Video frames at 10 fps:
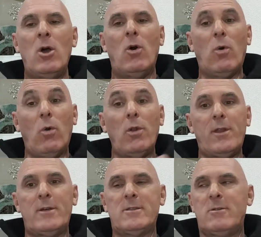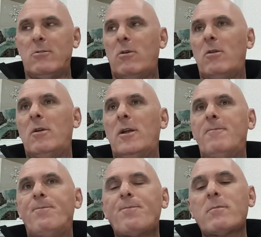All of those are not quite right.
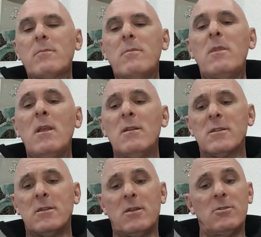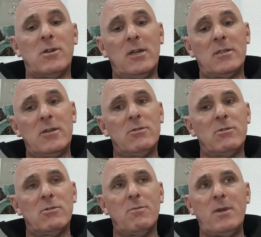So socialisation
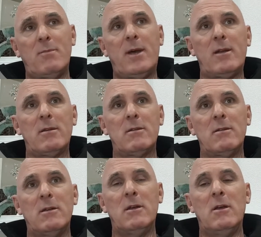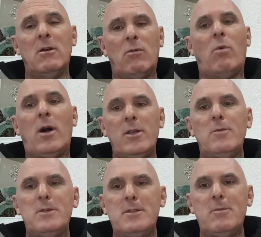should be about why
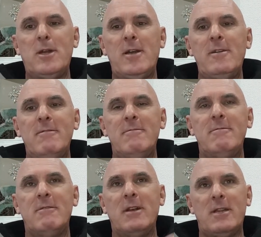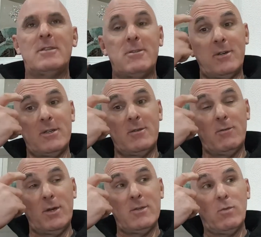you're intimidated. Let's address the
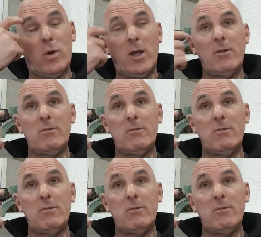reason why you're